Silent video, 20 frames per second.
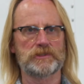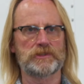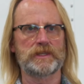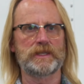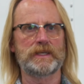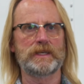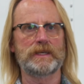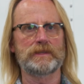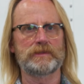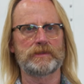
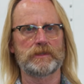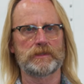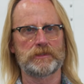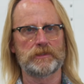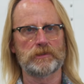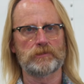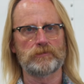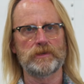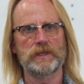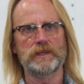The
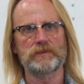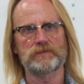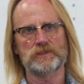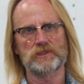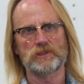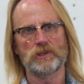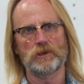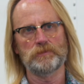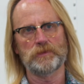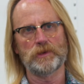degree of
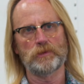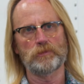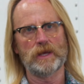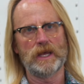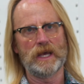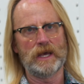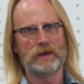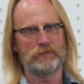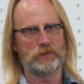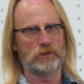slope that we
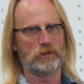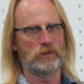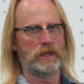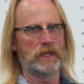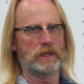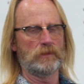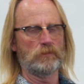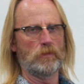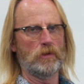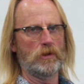have on our
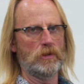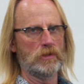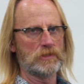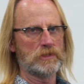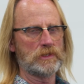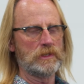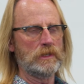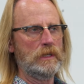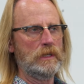end walls,